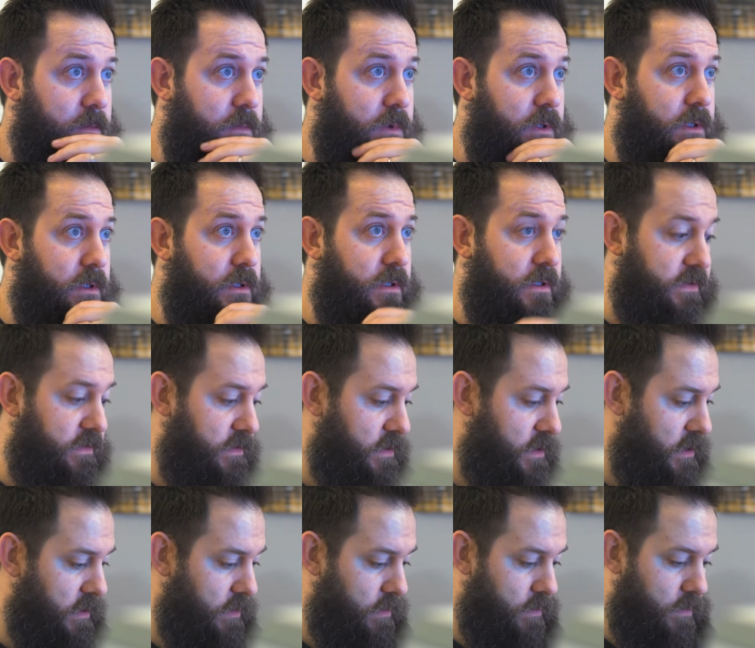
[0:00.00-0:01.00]
Looks
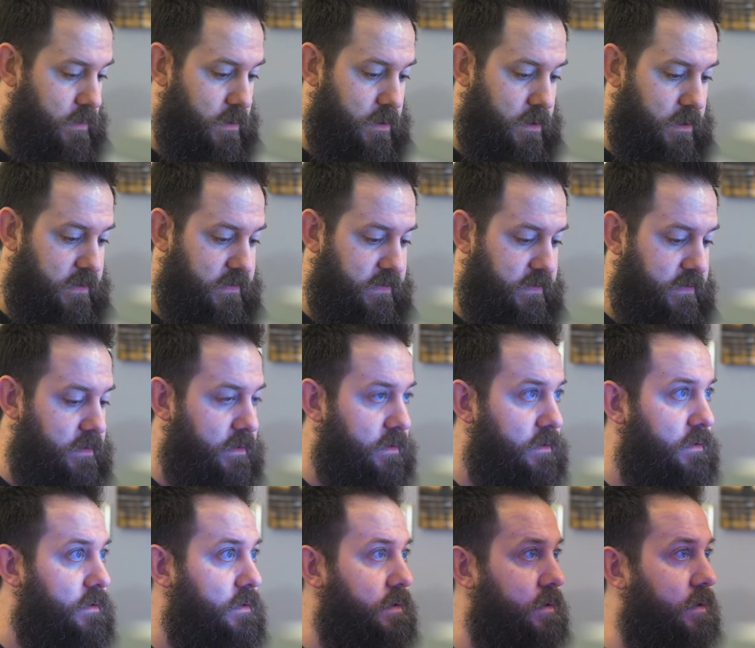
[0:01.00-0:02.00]
like it works.
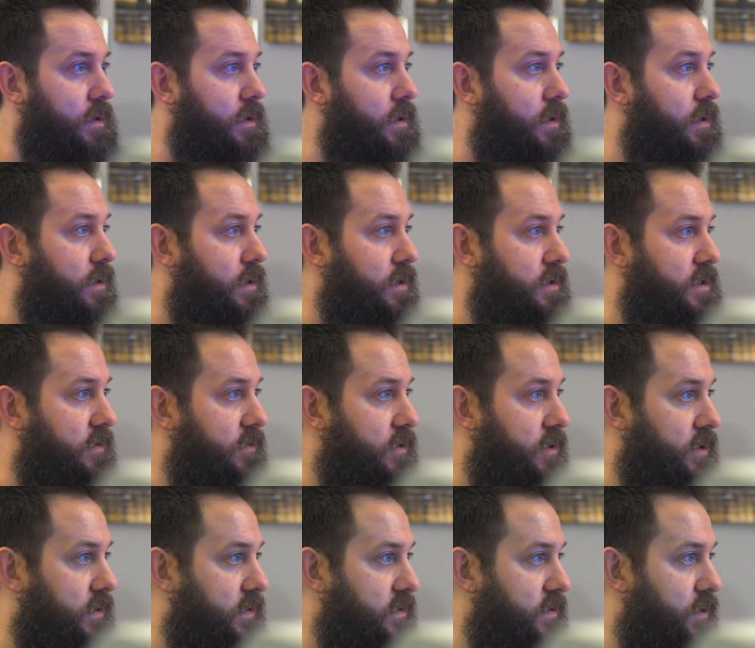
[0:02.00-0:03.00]
Let's have a
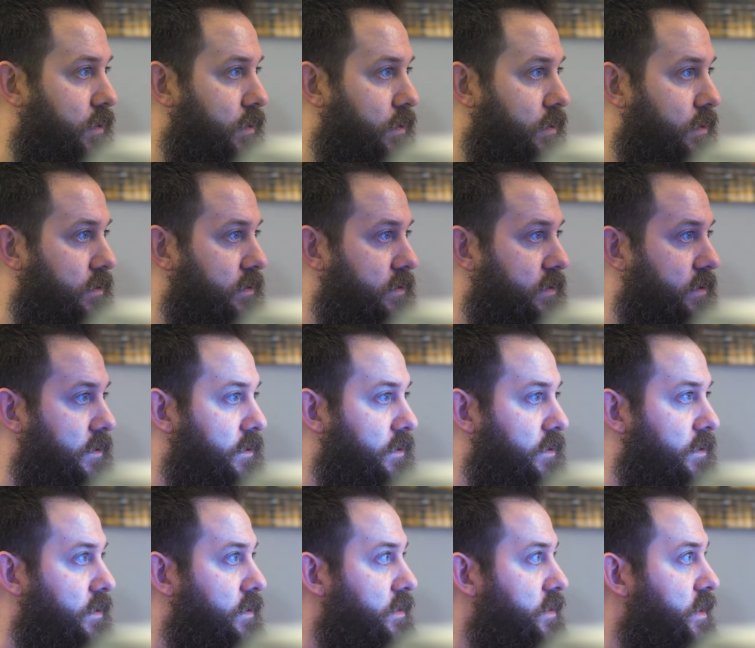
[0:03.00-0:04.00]
look at these cores.
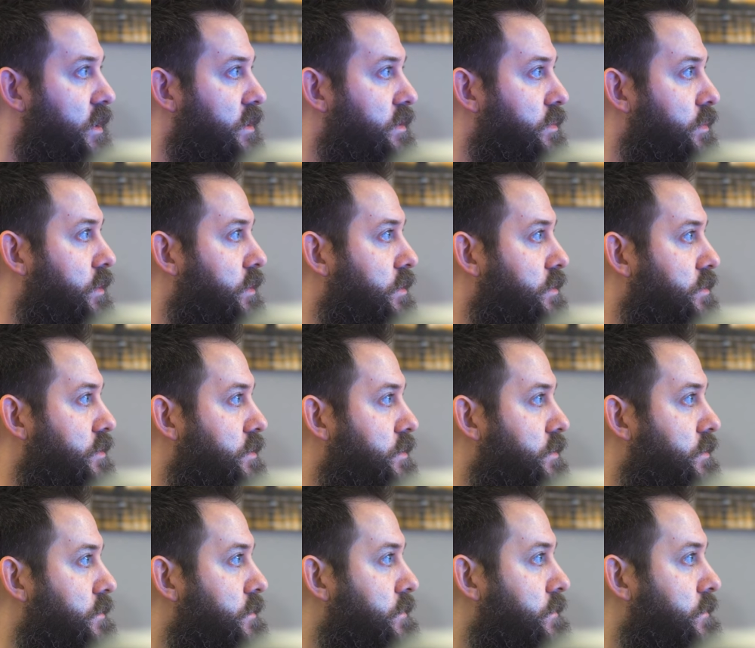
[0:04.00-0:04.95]
Task Manager.